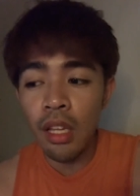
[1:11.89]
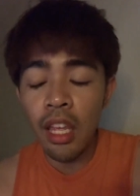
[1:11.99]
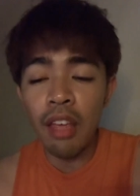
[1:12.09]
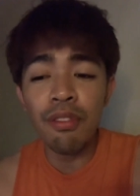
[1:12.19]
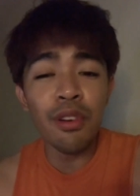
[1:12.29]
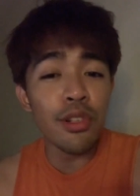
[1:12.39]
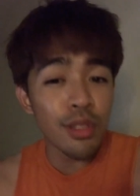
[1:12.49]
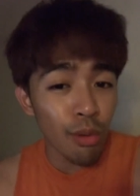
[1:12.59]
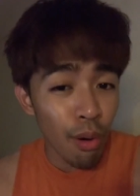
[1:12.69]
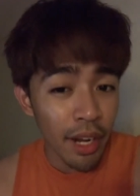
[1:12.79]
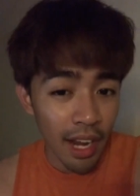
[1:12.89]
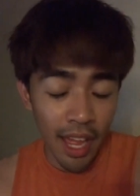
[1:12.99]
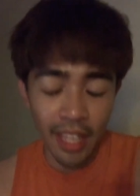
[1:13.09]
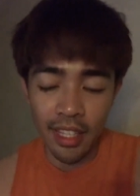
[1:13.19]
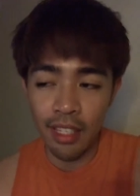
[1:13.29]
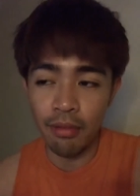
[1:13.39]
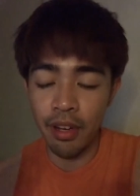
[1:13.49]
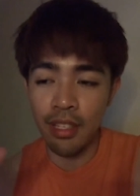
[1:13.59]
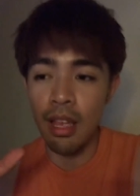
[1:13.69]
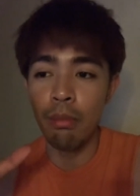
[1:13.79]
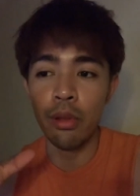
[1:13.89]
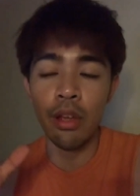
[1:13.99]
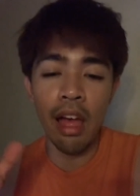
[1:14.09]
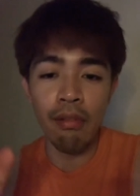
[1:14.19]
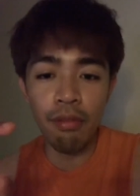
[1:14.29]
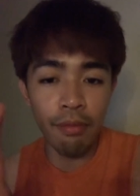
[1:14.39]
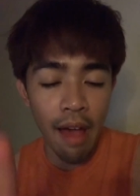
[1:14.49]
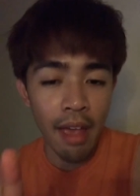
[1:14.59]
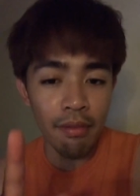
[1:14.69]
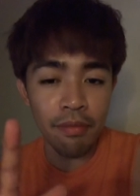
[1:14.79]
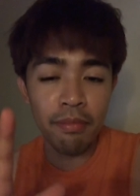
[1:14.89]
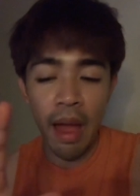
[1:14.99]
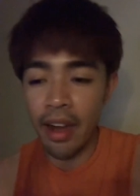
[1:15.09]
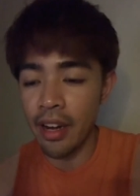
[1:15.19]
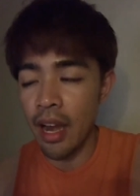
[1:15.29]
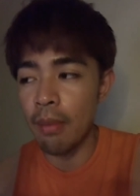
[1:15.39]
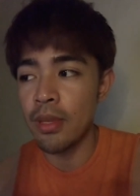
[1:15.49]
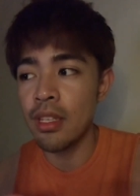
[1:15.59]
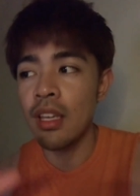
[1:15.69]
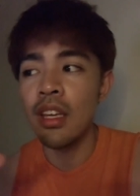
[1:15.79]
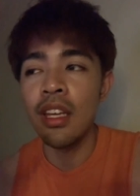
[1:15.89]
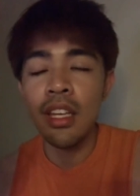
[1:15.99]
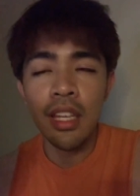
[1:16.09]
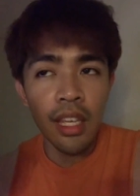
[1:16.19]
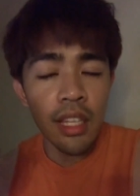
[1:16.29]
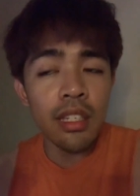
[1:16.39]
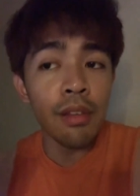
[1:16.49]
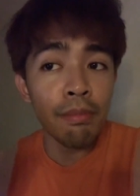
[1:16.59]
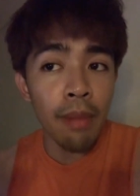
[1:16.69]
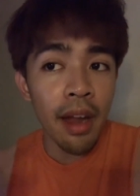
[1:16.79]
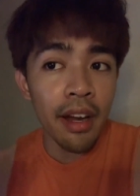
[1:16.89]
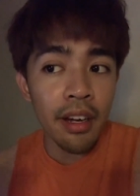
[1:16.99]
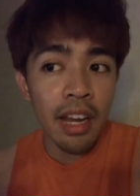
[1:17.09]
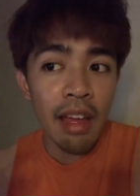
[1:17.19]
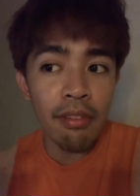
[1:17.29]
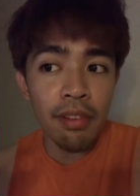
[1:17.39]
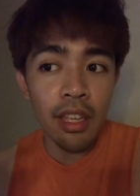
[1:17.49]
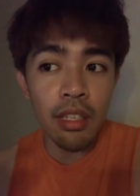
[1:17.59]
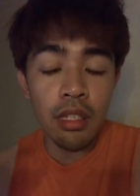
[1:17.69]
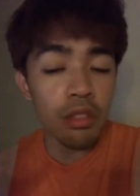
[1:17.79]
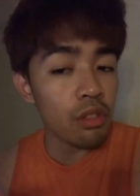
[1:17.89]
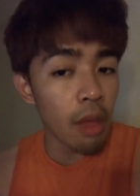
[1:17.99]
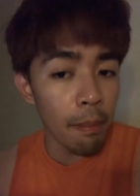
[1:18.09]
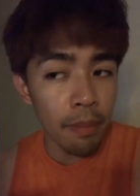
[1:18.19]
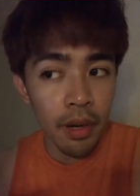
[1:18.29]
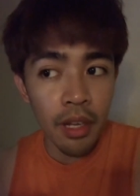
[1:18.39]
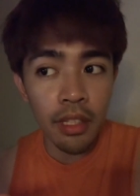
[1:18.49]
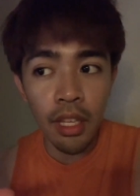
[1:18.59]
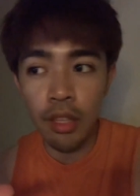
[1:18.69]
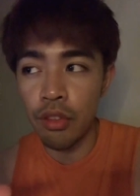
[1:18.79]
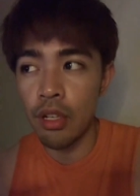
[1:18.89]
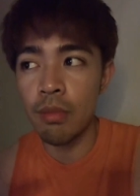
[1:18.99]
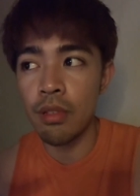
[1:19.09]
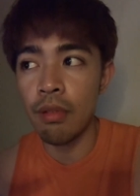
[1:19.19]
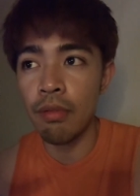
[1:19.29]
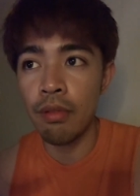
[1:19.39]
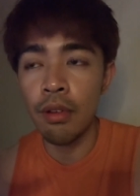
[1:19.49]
if your storyline, for example, you have 5 paragraphs, each paragraph is separate in terms of